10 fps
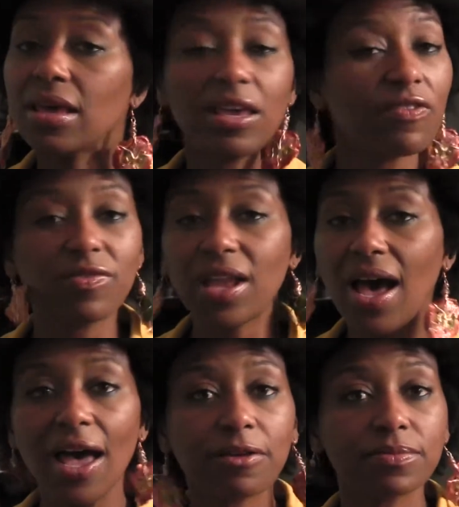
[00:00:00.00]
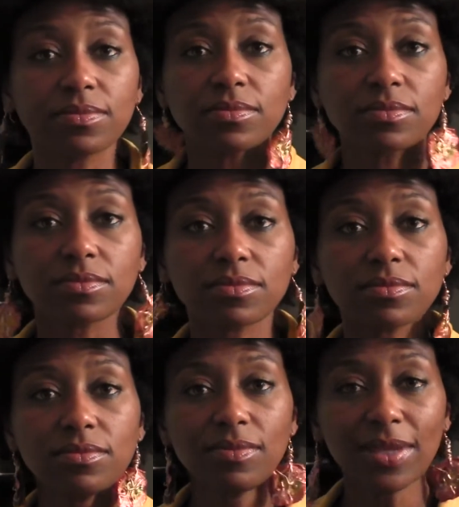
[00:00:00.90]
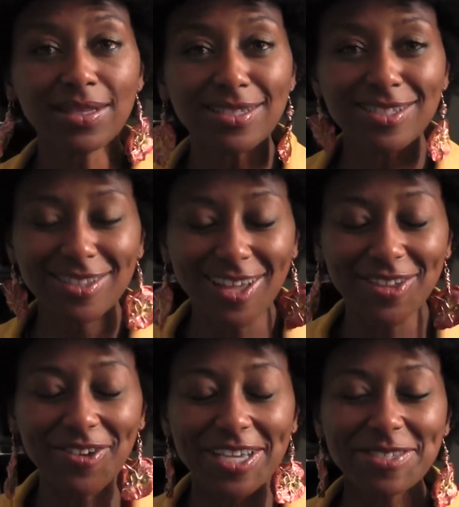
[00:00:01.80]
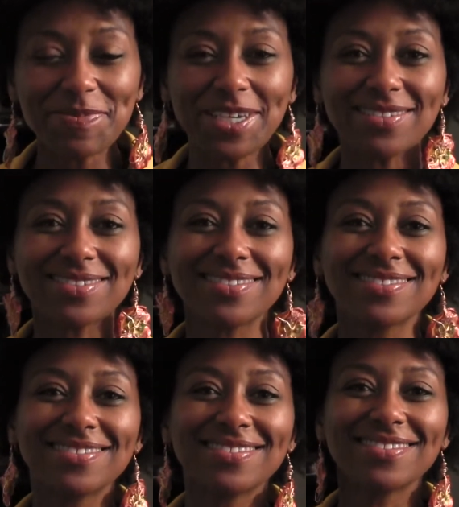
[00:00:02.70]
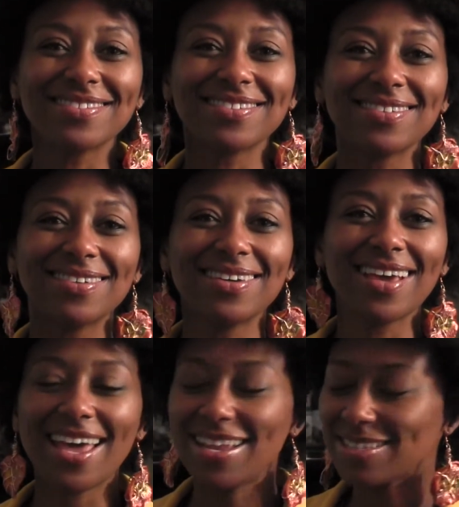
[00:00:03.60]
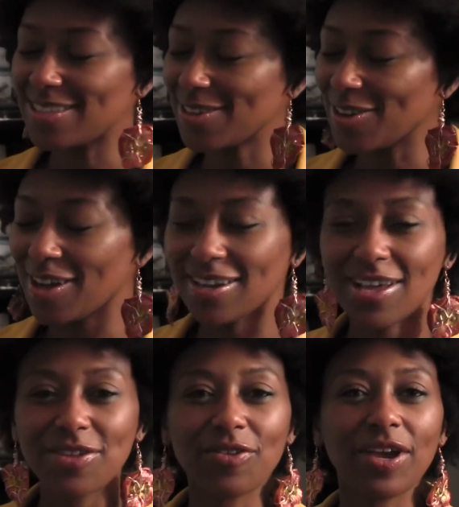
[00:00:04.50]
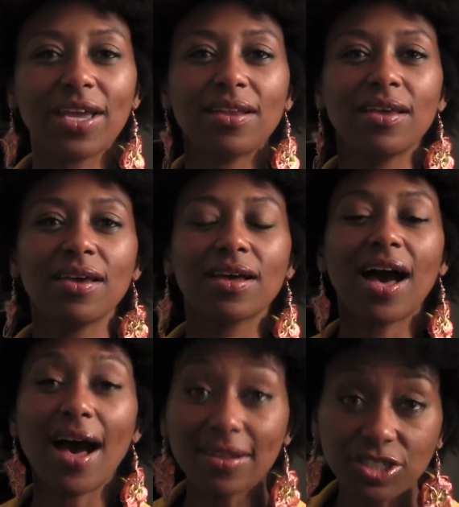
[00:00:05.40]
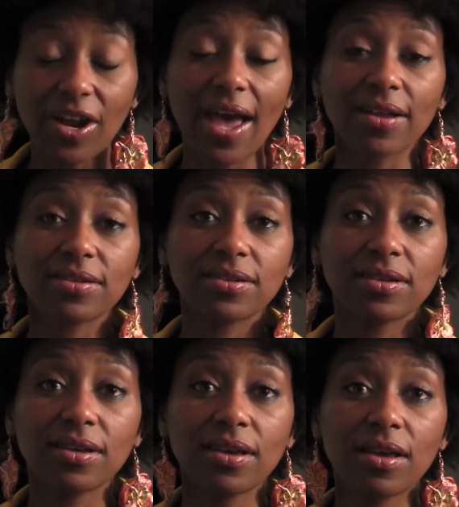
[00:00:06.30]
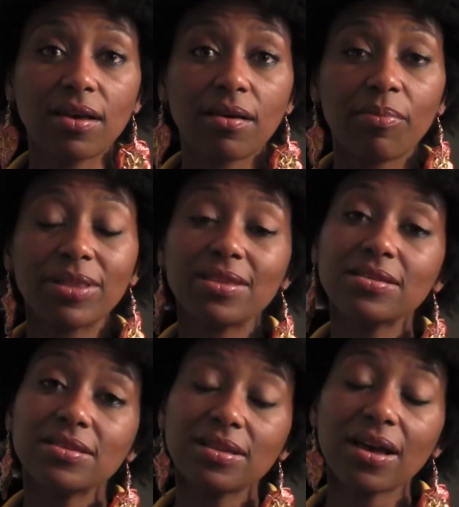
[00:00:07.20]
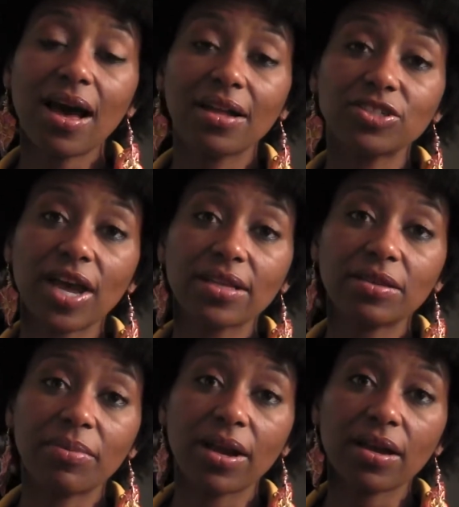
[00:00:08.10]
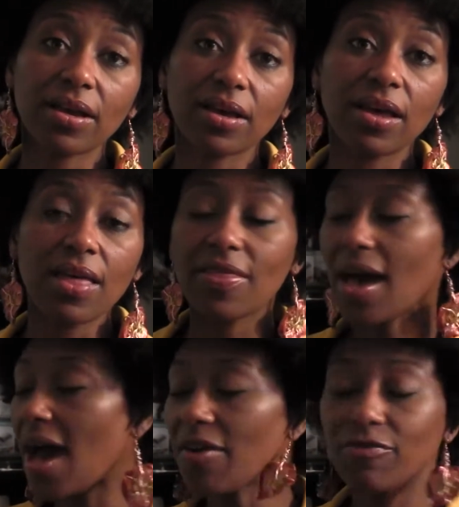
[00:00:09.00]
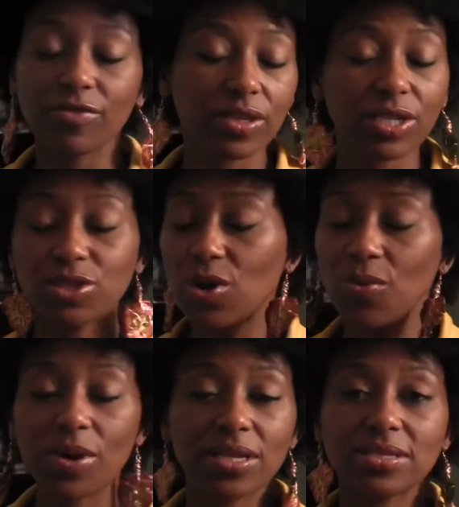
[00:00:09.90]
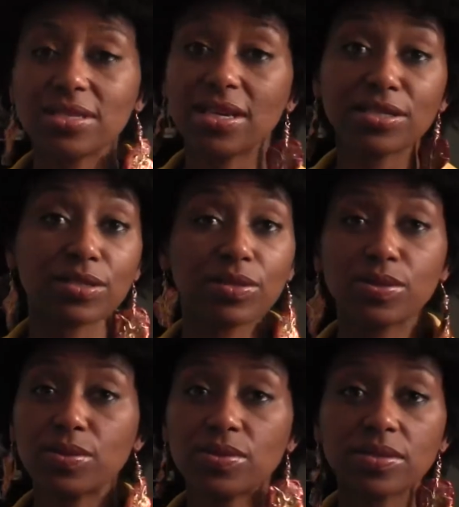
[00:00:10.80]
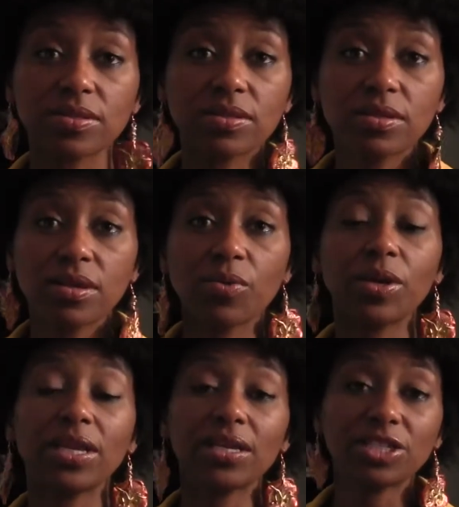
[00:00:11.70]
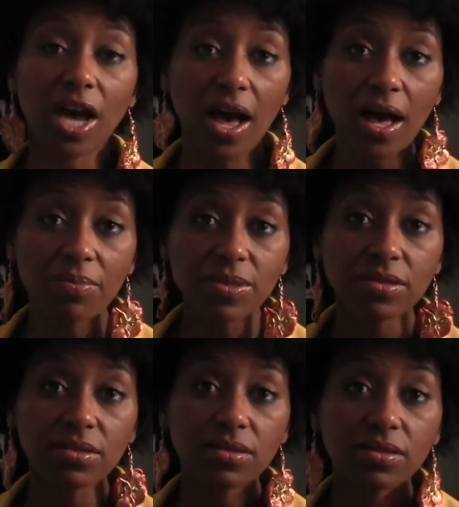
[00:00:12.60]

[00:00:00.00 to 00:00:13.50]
If not, this is another great speech. And this is another great contract. But this is a contract, America, that I really don't want to see us lose. We need jobs.